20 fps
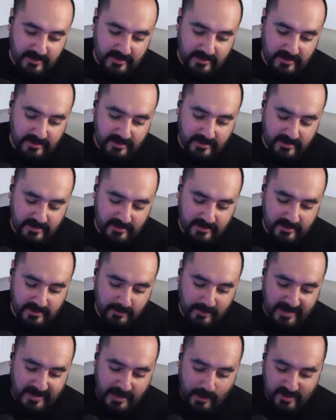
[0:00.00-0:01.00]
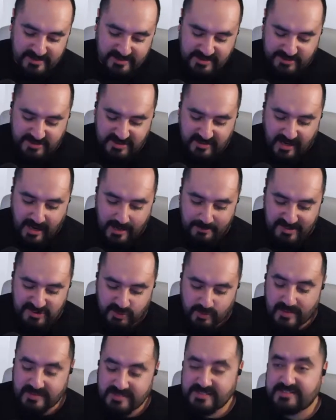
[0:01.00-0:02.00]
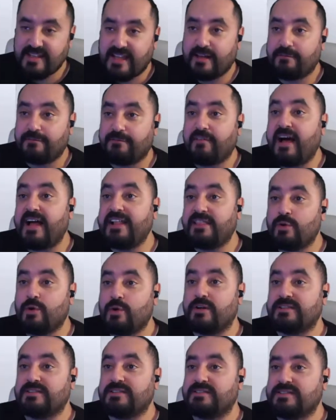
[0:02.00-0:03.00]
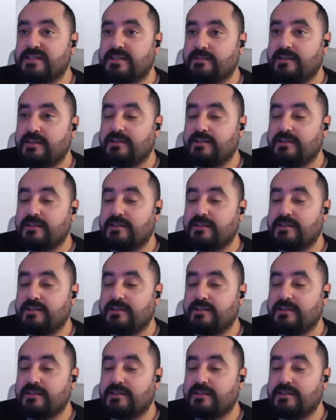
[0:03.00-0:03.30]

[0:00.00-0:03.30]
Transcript: by our subscribers was the fan noise.